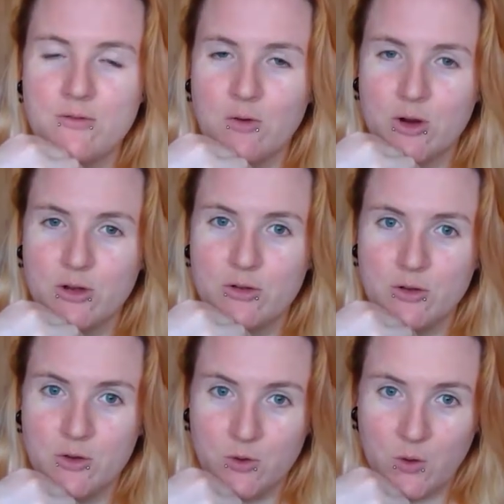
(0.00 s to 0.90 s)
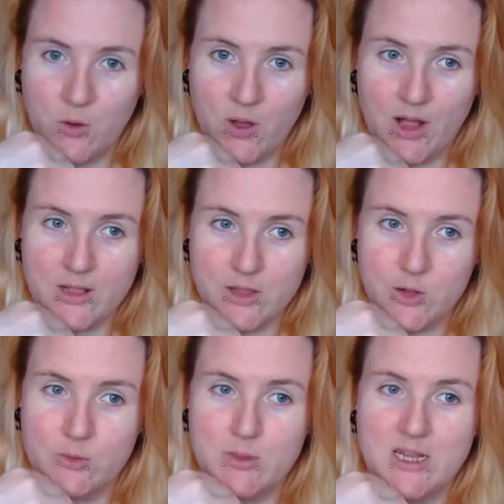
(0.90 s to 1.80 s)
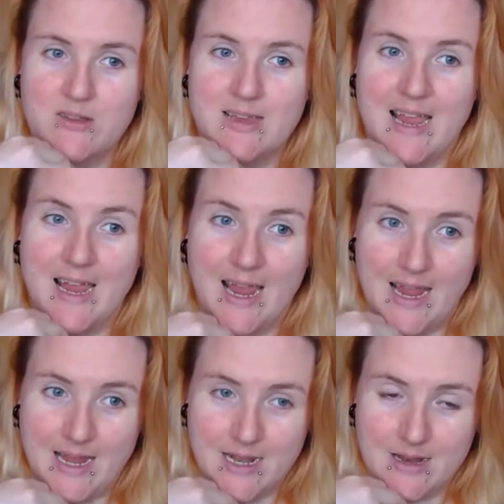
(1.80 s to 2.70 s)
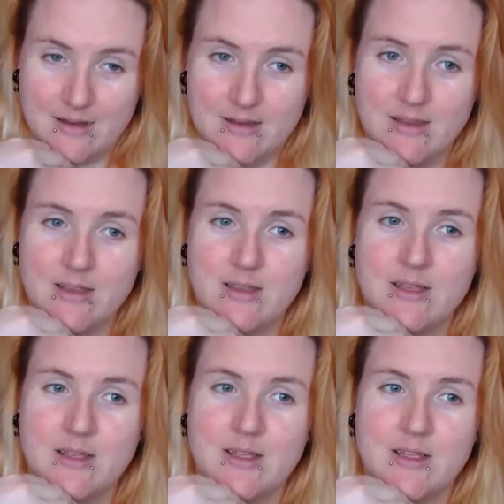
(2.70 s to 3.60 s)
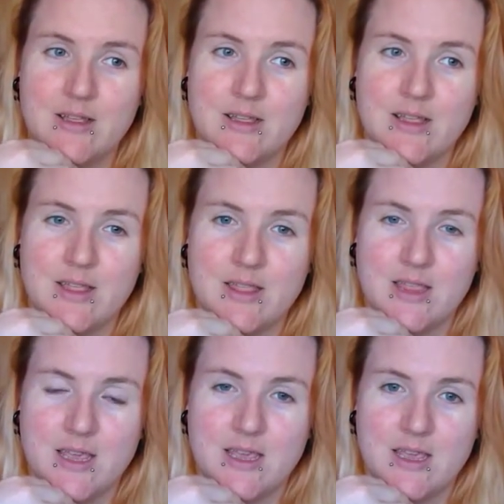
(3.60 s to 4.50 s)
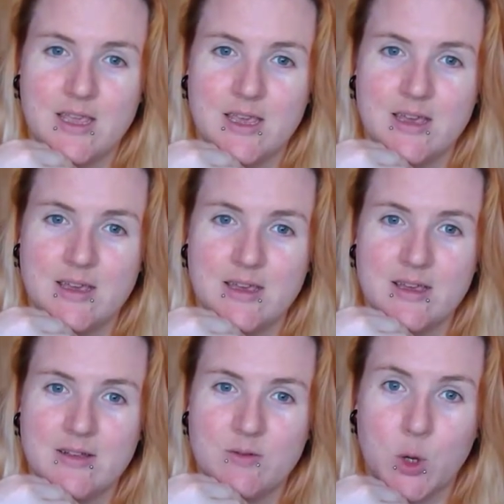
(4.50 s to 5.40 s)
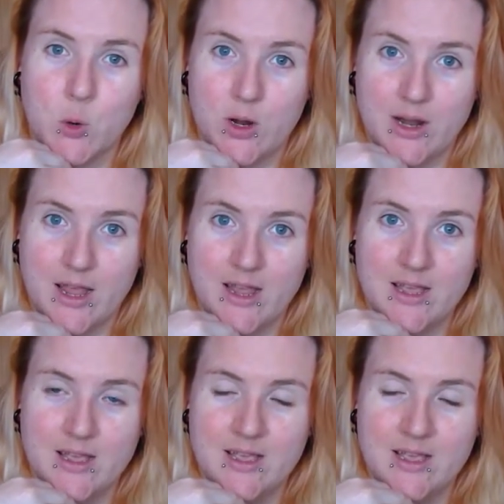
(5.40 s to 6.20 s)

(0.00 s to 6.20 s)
for it to not allow me to end the recording.